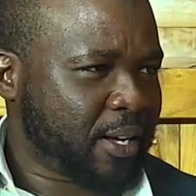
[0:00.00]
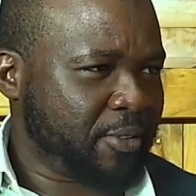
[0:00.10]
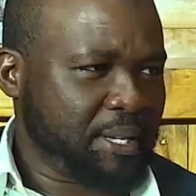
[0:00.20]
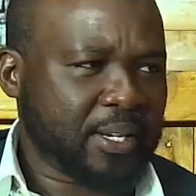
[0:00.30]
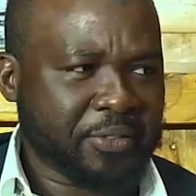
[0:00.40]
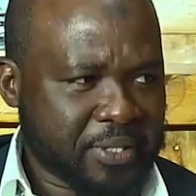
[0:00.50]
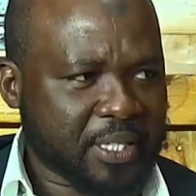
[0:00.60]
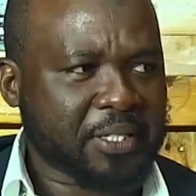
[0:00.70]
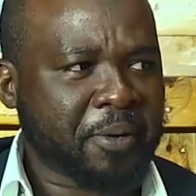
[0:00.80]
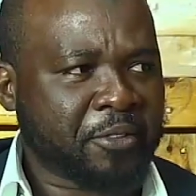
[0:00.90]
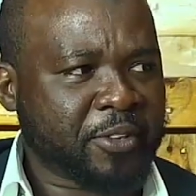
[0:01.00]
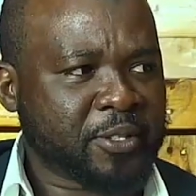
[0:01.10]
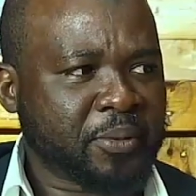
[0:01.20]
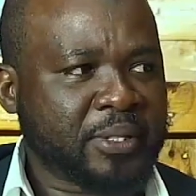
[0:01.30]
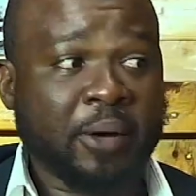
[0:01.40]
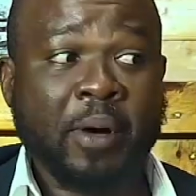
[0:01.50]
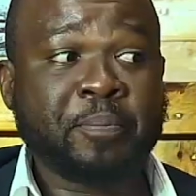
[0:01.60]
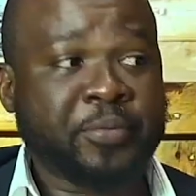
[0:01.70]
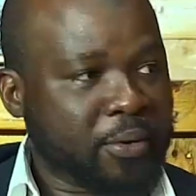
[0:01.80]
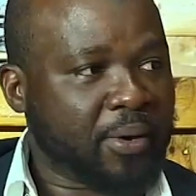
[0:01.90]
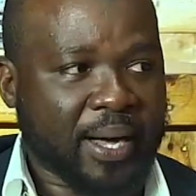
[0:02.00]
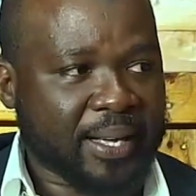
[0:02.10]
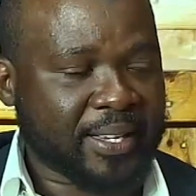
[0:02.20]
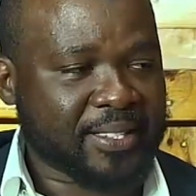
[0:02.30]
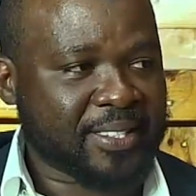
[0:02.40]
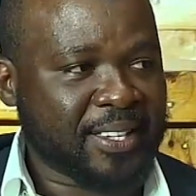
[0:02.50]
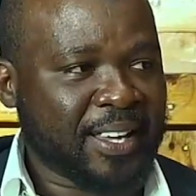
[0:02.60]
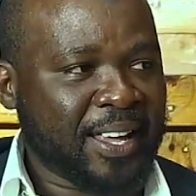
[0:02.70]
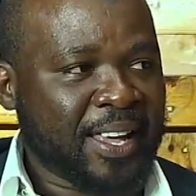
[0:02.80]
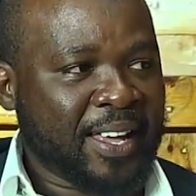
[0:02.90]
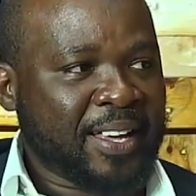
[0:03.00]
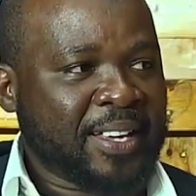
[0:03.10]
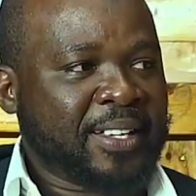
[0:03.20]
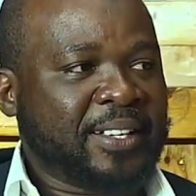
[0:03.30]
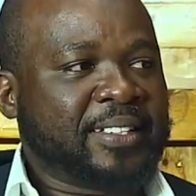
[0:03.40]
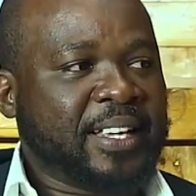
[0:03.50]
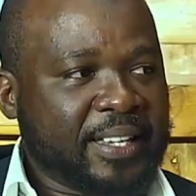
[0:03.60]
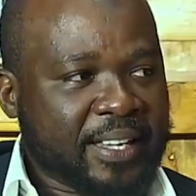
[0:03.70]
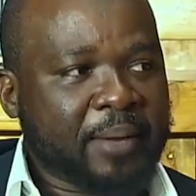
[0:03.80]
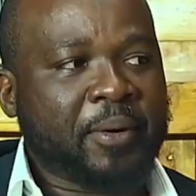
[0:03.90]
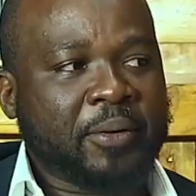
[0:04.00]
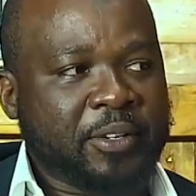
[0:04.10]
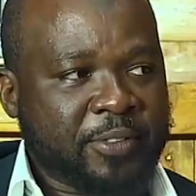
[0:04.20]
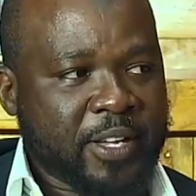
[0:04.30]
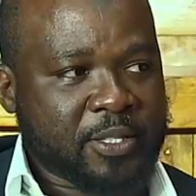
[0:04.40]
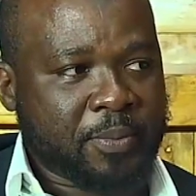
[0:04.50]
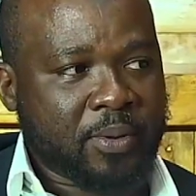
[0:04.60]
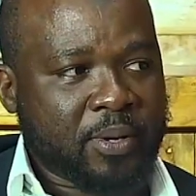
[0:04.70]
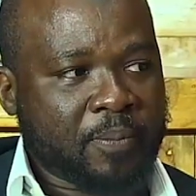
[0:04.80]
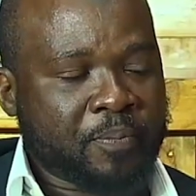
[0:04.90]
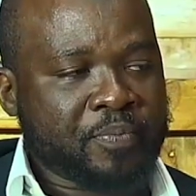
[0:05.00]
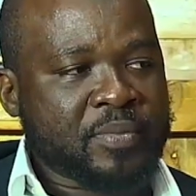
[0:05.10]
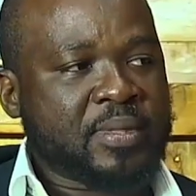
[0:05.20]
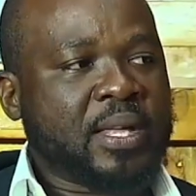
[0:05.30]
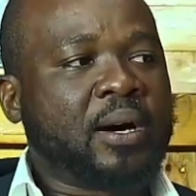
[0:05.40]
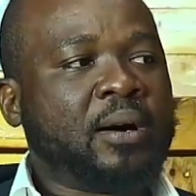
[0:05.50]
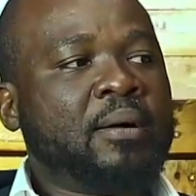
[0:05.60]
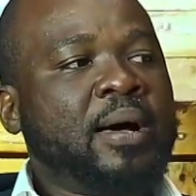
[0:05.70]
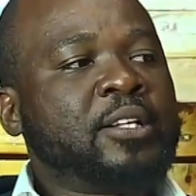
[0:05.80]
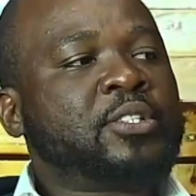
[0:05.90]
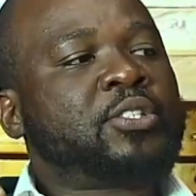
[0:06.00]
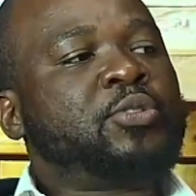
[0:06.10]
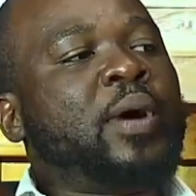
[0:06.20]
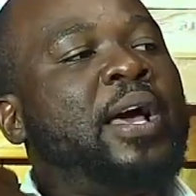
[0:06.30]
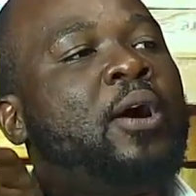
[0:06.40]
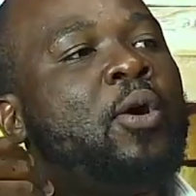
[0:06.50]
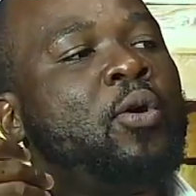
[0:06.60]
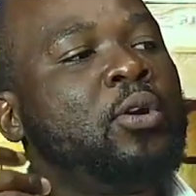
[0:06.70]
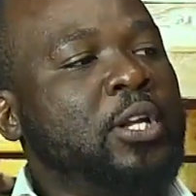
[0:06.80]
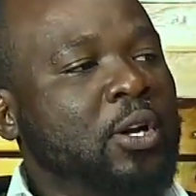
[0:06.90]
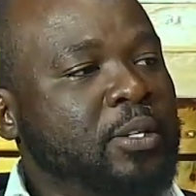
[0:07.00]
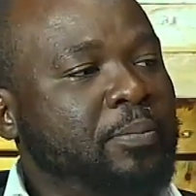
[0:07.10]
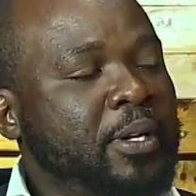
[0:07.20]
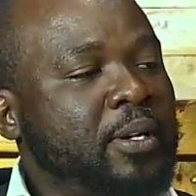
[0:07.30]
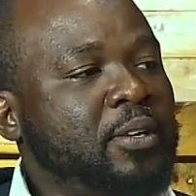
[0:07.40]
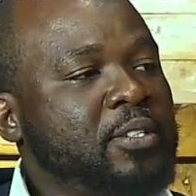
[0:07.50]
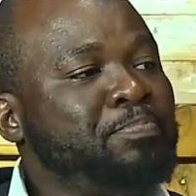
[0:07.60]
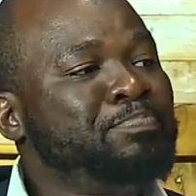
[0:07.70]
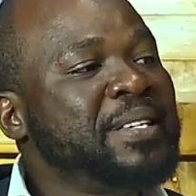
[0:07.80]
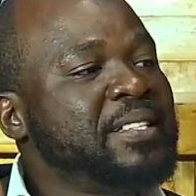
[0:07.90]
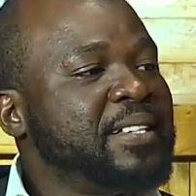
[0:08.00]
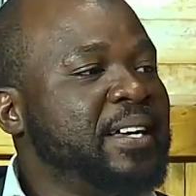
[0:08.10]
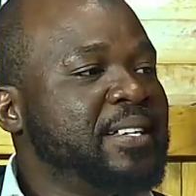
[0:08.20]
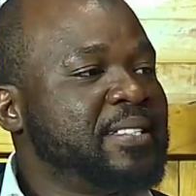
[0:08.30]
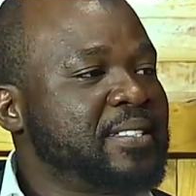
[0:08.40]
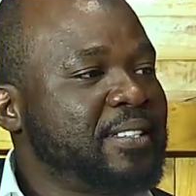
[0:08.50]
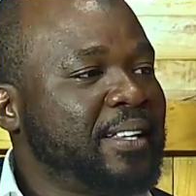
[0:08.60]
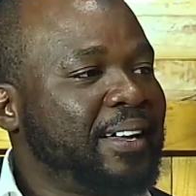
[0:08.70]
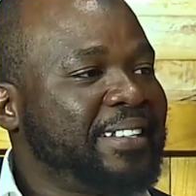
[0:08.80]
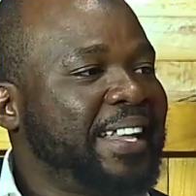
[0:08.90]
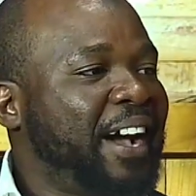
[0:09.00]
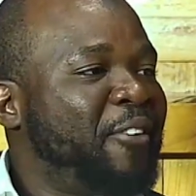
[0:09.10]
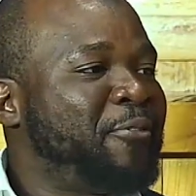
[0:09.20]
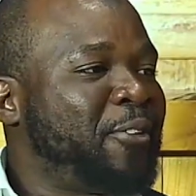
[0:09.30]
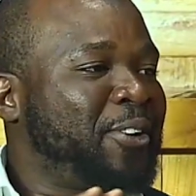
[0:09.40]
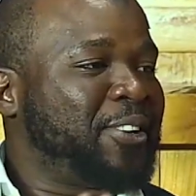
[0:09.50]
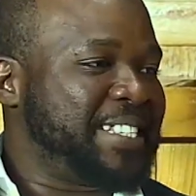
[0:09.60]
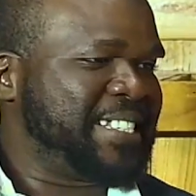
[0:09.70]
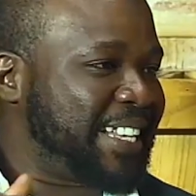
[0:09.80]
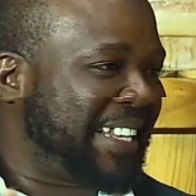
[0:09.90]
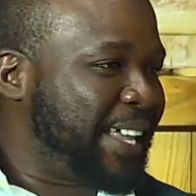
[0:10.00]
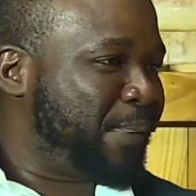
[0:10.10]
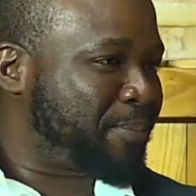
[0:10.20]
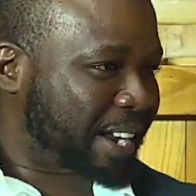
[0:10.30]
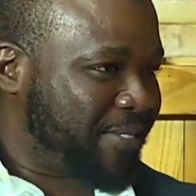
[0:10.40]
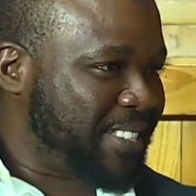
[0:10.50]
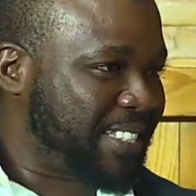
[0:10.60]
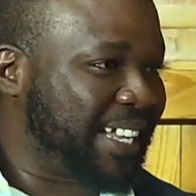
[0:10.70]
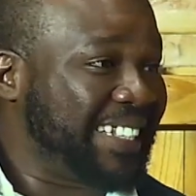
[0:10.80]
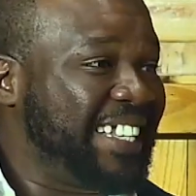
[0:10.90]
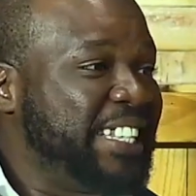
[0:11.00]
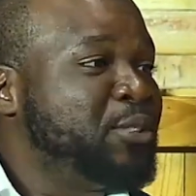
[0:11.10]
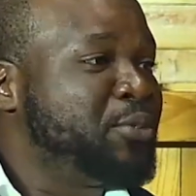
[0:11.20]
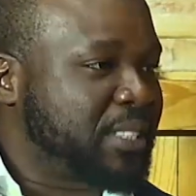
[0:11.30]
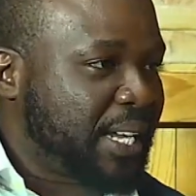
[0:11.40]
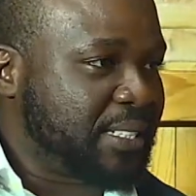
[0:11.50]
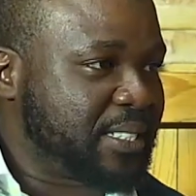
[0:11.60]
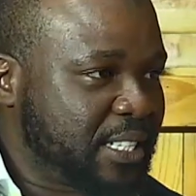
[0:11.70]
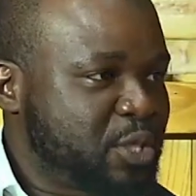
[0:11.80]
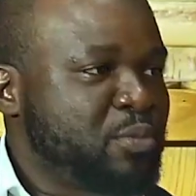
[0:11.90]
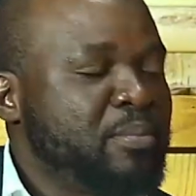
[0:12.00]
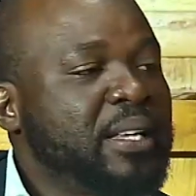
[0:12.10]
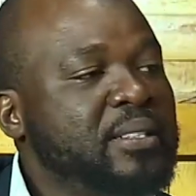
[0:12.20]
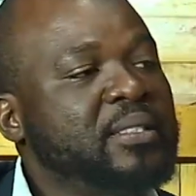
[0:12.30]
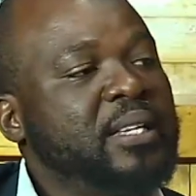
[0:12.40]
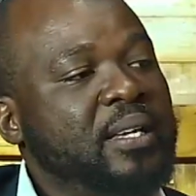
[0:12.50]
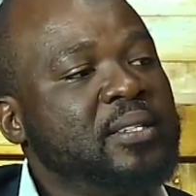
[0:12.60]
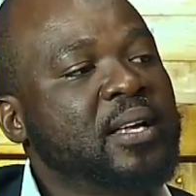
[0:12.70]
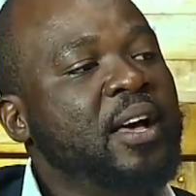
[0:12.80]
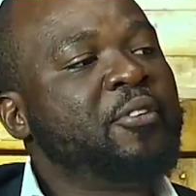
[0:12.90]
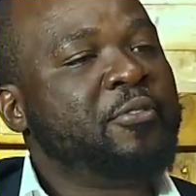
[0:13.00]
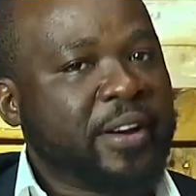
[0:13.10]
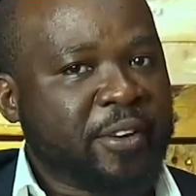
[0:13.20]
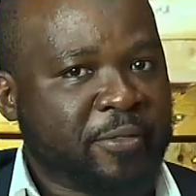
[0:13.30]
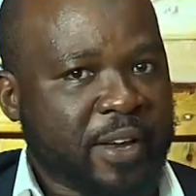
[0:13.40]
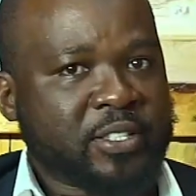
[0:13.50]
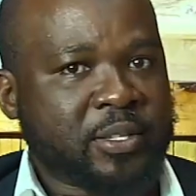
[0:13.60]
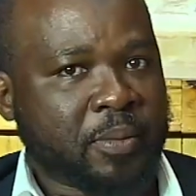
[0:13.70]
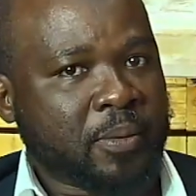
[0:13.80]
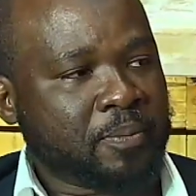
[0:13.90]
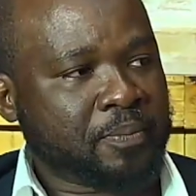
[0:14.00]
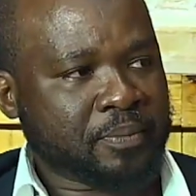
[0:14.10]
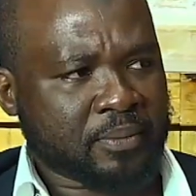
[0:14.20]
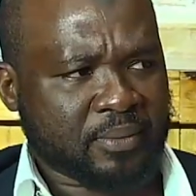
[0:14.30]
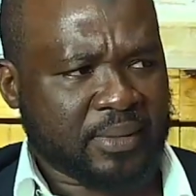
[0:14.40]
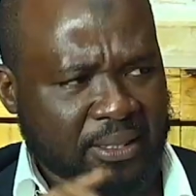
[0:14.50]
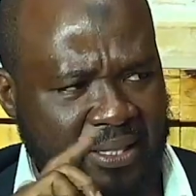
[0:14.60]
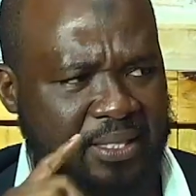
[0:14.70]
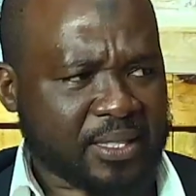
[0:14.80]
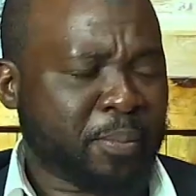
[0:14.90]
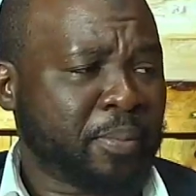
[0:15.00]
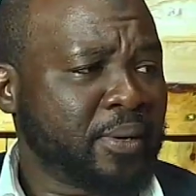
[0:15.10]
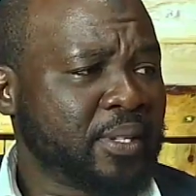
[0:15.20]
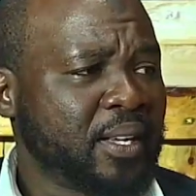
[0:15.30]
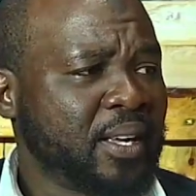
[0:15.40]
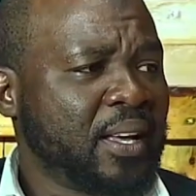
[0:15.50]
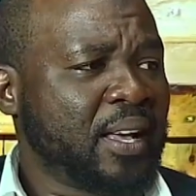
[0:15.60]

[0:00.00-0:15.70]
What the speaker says: Have you done a research about Facebook? They were pure hackers. Then they came out with Facebook. Now, to a whole lot, because business, they have forgotten certain privacy that they need to tight just to make things very flexible. Now, this is the point.